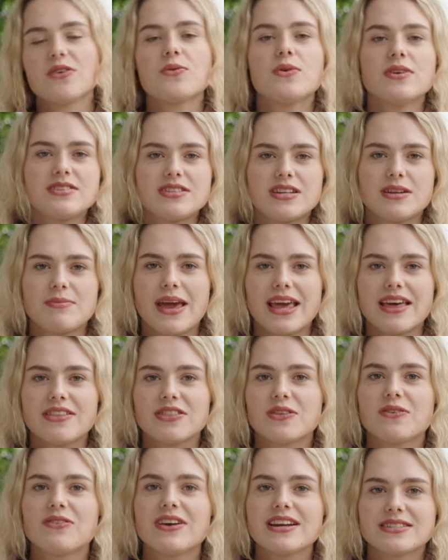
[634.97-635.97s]
I wanted to
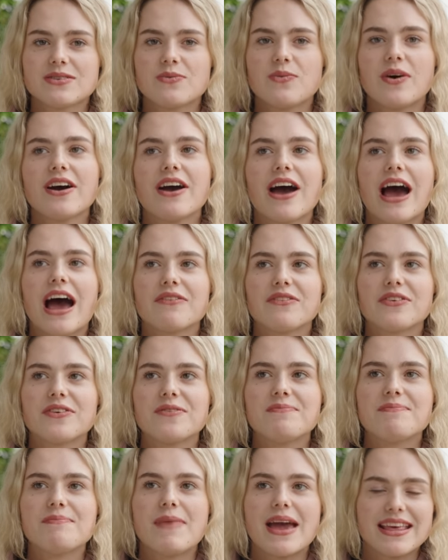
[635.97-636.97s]
make, the reason why I
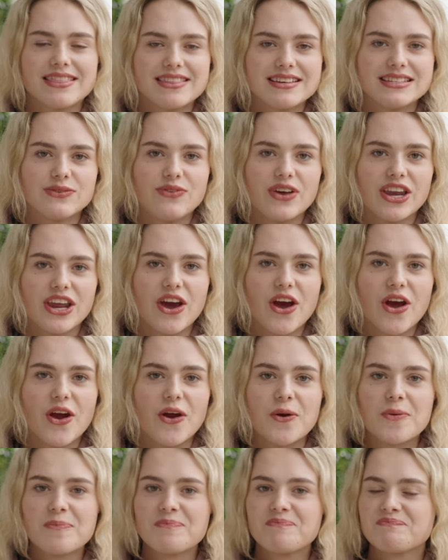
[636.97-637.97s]
haven't made this
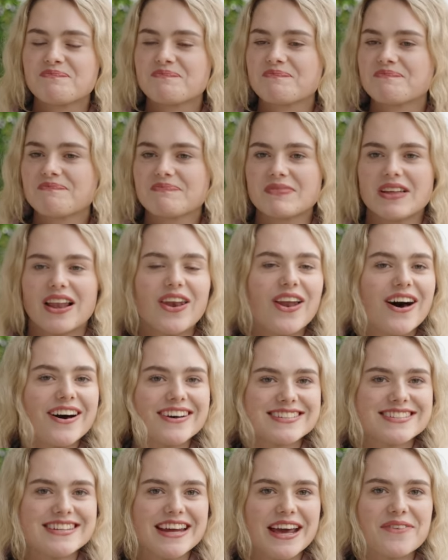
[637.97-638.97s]
video
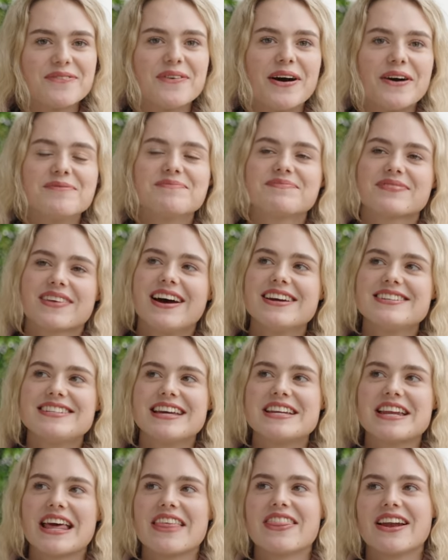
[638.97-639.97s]
last year, well, I
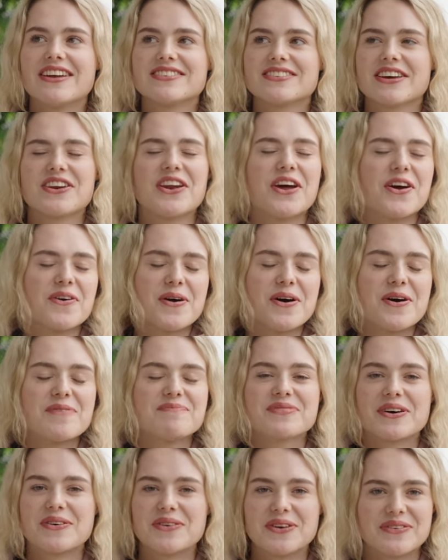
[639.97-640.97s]
did, and then I was like, you know what,
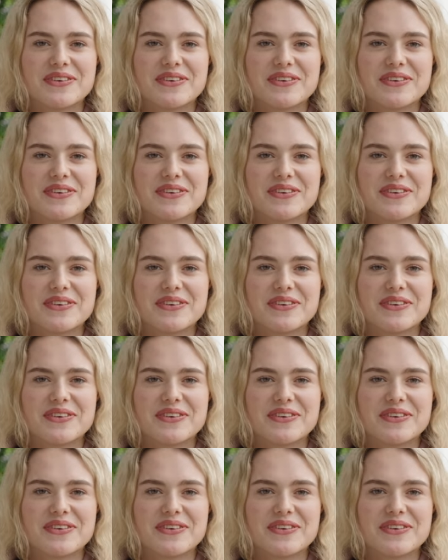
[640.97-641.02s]
I want